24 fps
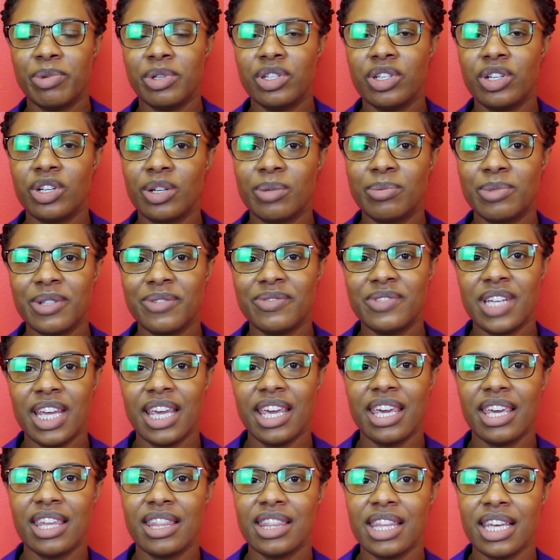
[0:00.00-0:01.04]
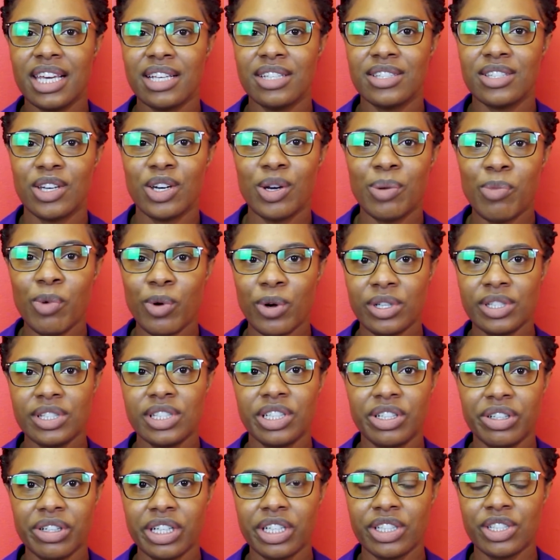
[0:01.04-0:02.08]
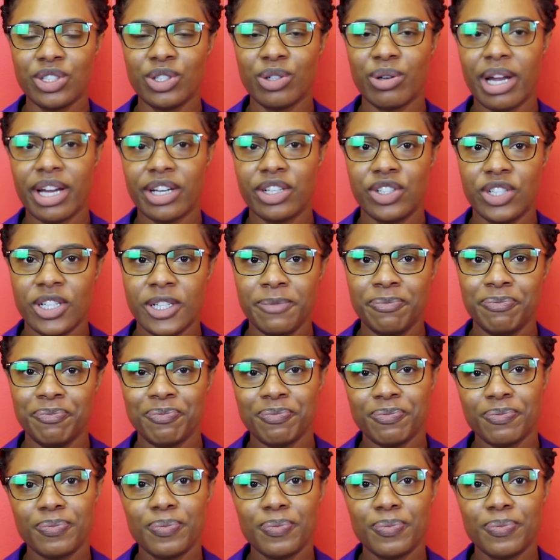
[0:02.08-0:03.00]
in terms of taking things on a more serious direction.